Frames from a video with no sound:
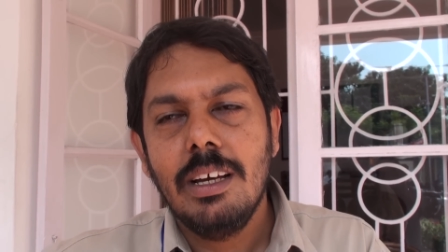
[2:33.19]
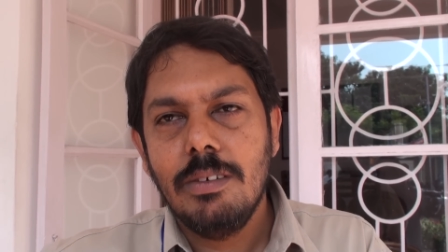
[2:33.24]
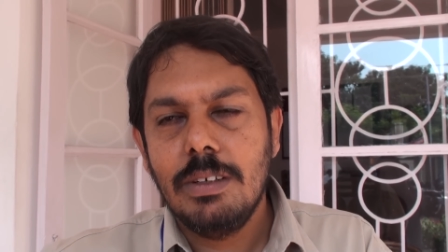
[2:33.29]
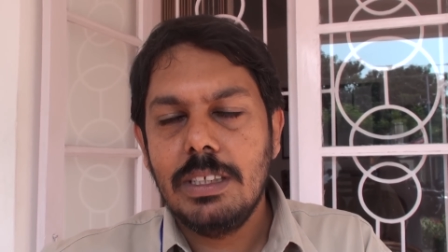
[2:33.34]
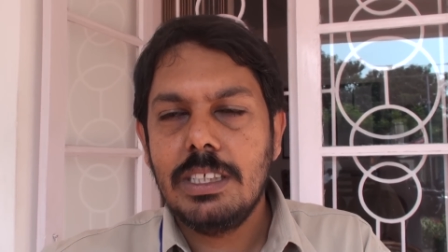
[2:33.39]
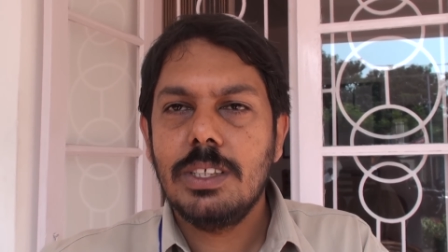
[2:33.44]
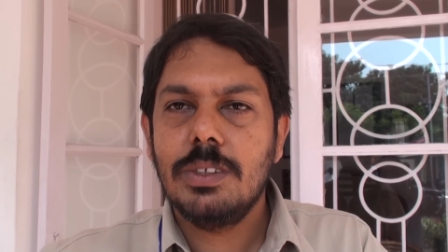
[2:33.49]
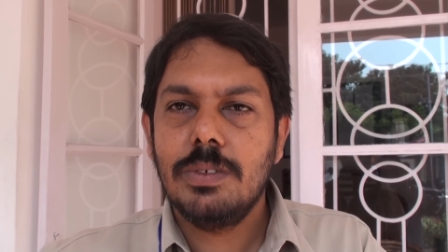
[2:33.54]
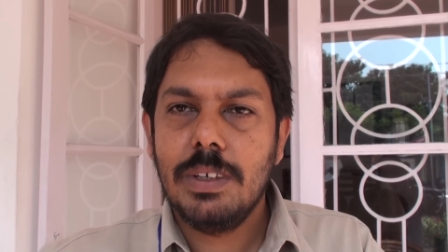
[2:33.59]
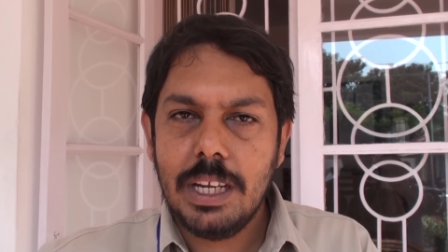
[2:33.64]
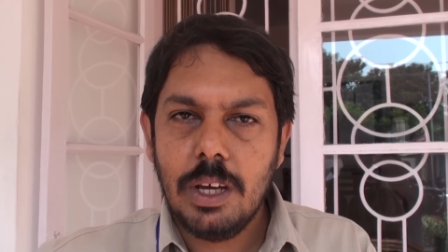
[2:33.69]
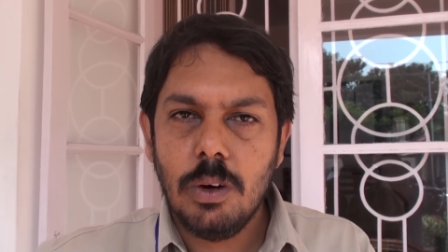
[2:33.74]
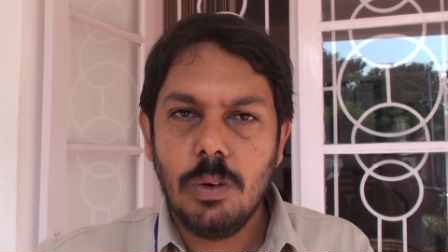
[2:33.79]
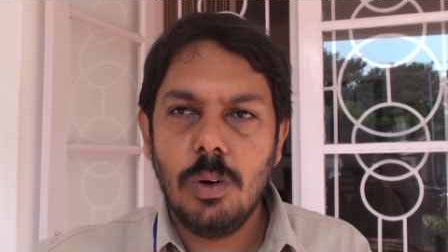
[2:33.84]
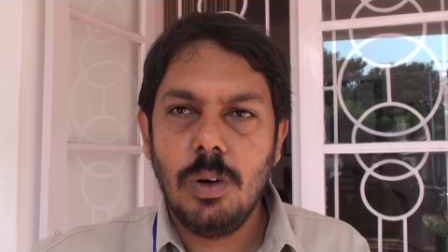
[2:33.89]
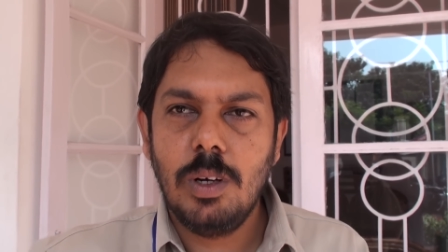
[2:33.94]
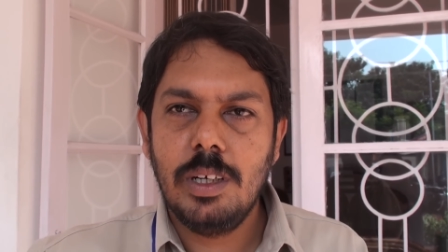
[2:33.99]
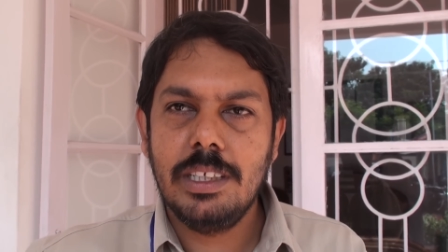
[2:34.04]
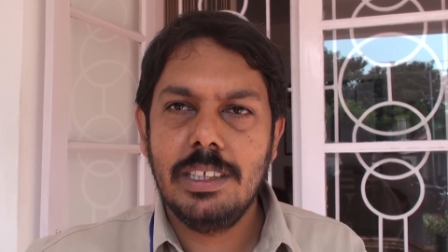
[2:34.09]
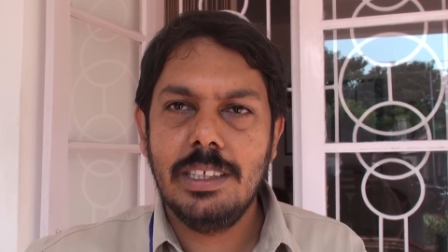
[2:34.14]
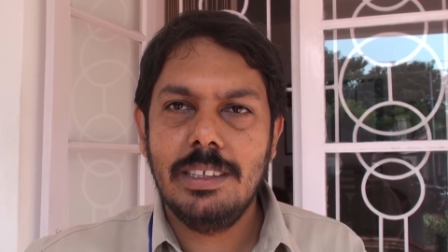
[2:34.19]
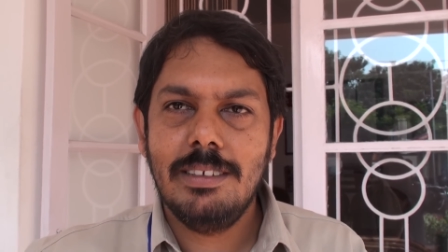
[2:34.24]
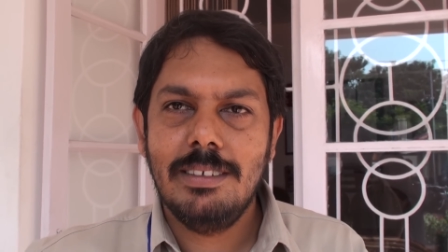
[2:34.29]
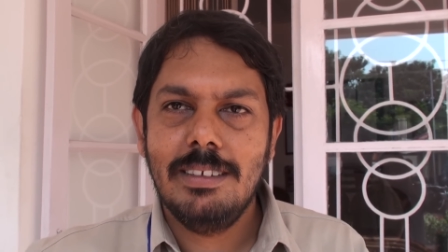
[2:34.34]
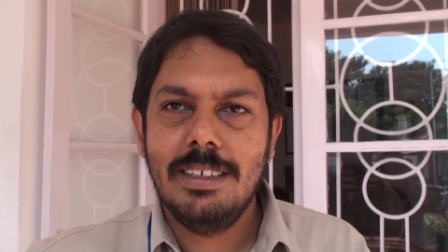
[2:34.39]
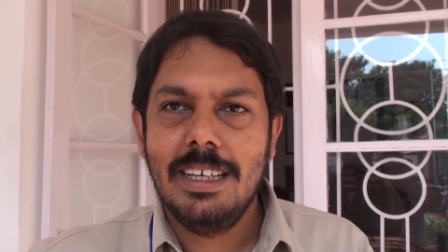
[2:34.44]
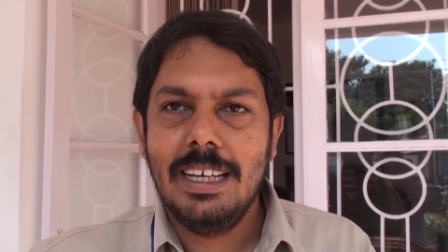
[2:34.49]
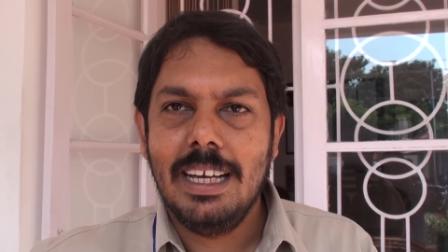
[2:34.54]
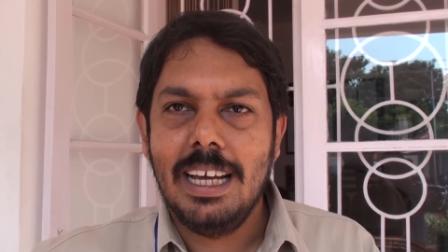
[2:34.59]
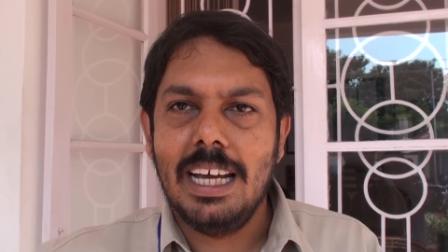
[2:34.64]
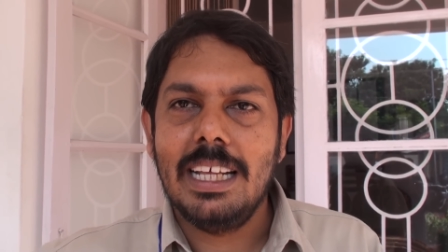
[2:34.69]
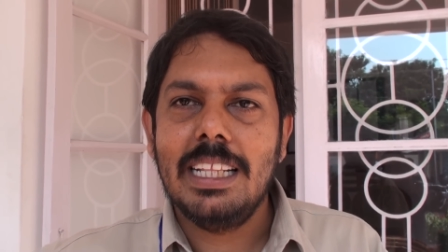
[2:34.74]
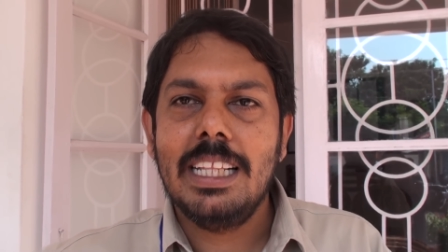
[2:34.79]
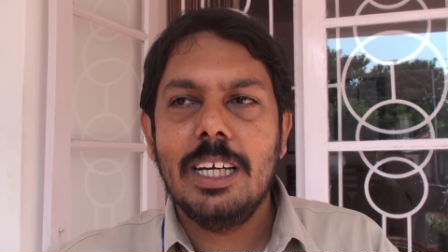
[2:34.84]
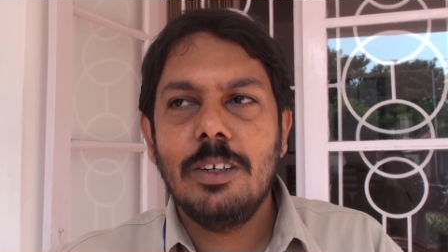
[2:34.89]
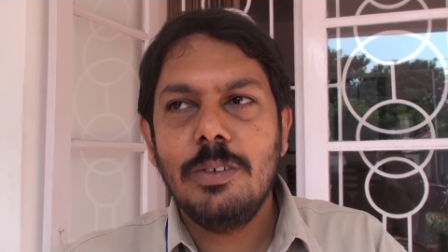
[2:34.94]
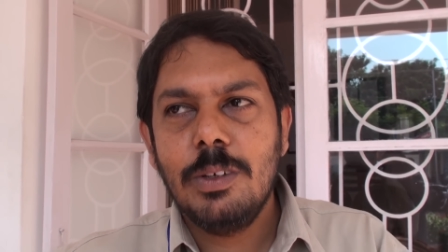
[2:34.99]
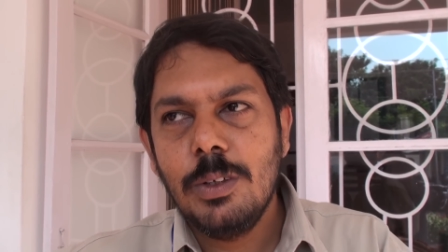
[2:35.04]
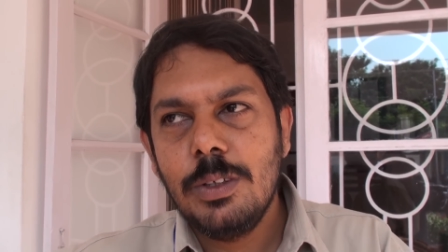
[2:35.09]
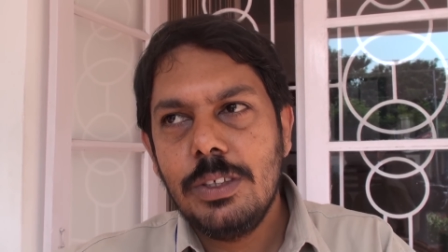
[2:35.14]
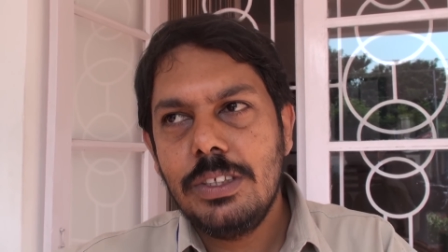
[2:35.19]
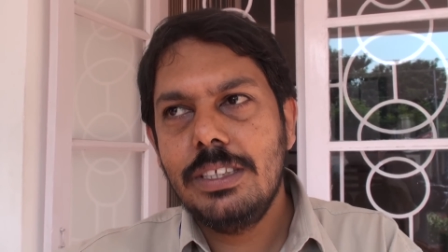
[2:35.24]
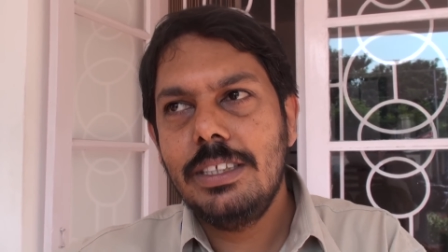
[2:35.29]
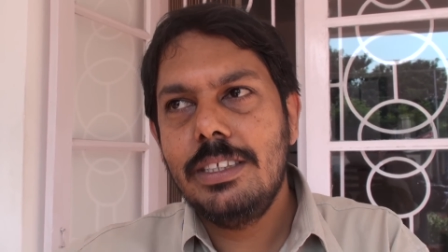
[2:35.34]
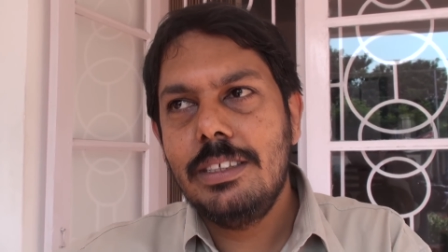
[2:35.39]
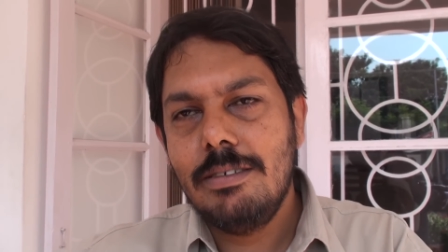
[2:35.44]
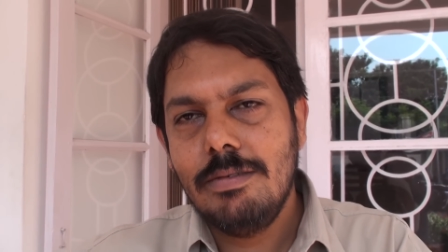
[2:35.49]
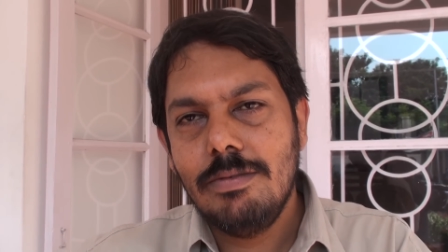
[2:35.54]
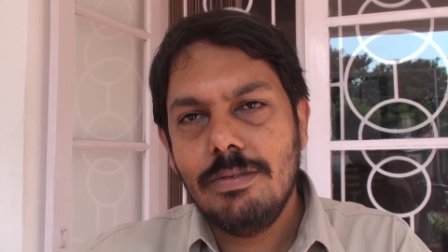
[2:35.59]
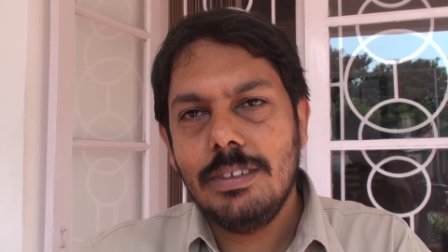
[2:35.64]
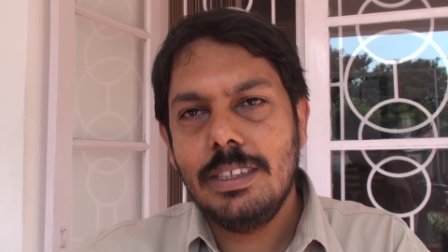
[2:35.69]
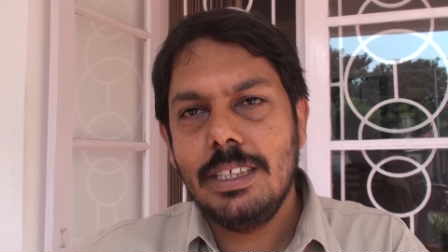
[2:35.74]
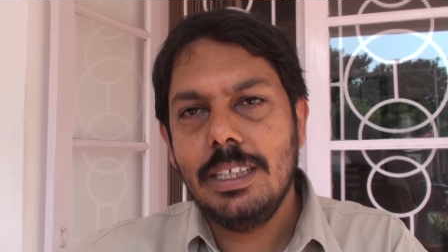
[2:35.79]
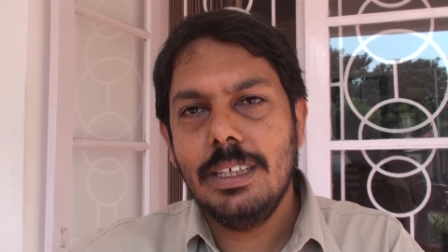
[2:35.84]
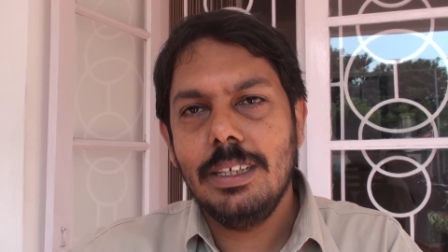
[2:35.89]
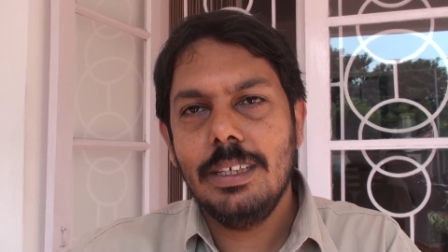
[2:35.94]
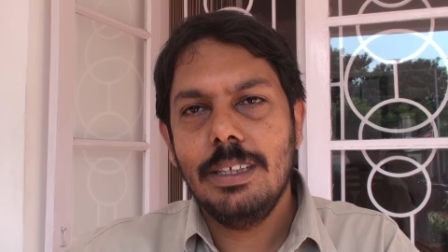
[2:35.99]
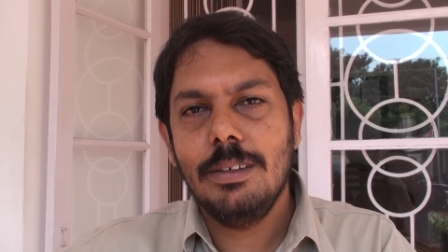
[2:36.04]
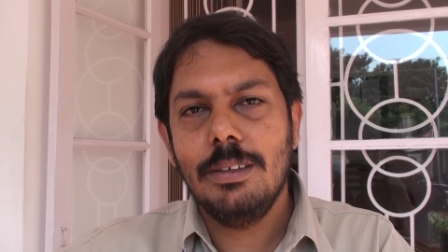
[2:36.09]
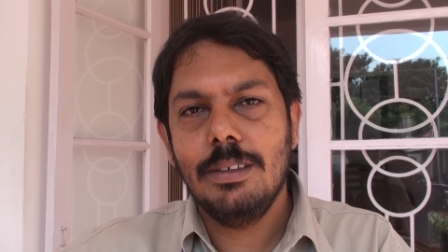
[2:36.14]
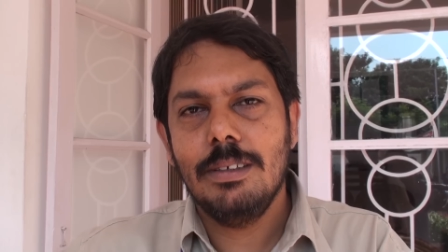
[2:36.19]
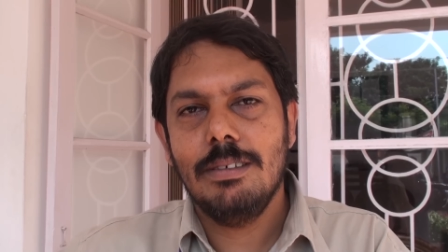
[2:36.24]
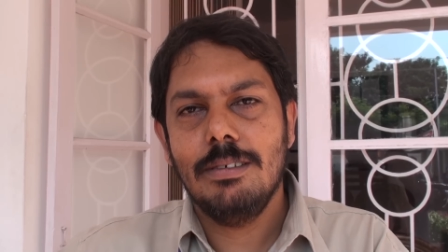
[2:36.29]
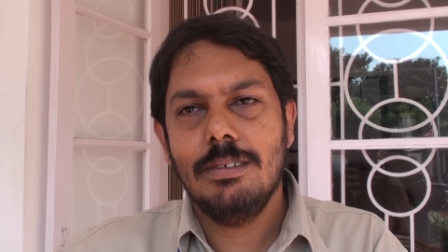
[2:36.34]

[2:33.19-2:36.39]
which is very olden, and they have used the